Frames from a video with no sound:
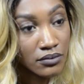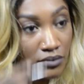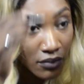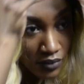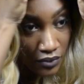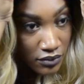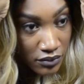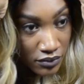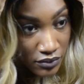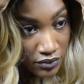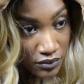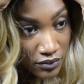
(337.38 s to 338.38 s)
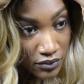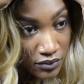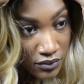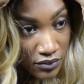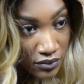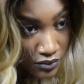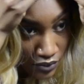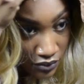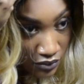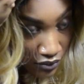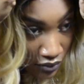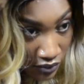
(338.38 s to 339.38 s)
really doing a straight part but I do
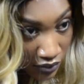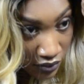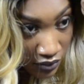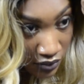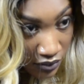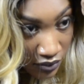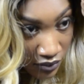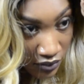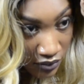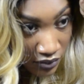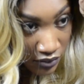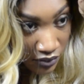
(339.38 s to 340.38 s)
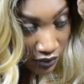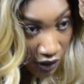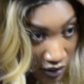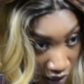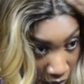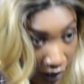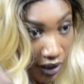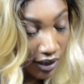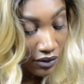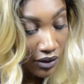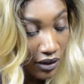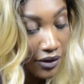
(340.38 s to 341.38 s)
want to color in this part
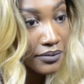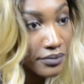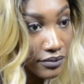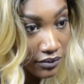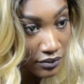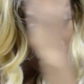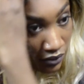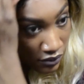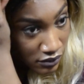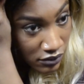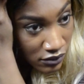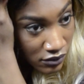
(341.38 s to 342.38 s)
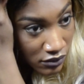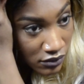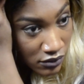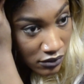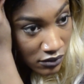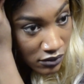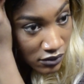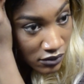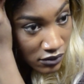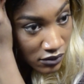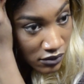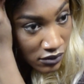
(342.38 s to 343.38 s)
because it didn't really have any color to
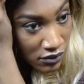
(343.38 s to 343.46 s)
it so